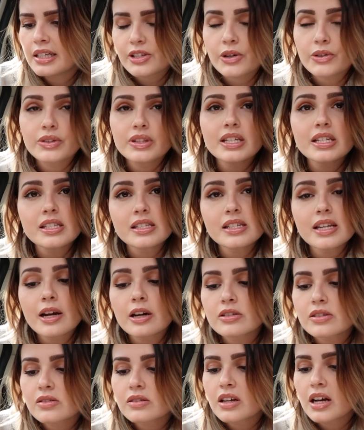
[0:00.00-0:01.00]
So this
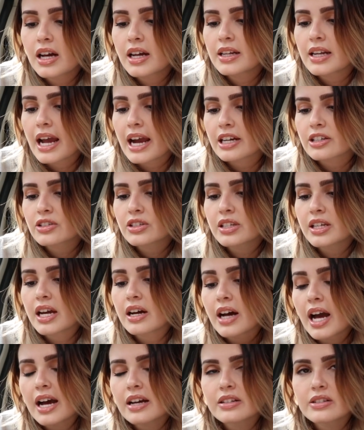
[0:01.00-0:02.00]
nail salon
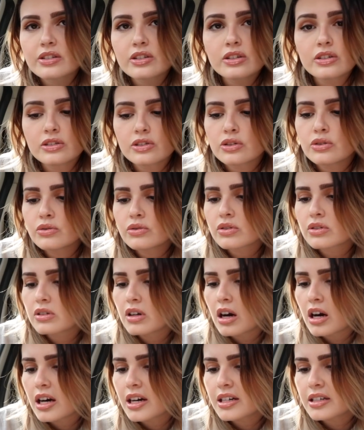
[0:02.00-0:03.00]
actually has two
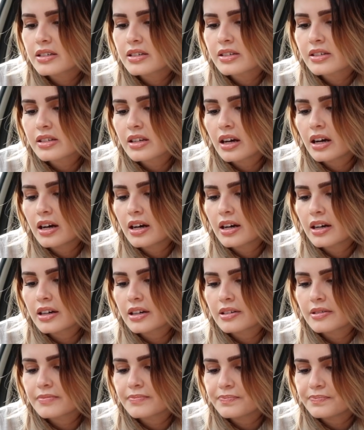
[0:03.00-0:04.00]
stars.
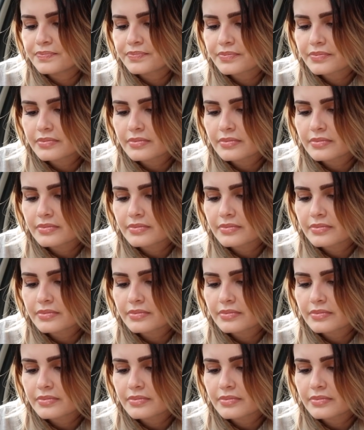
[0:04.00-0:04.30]
Um,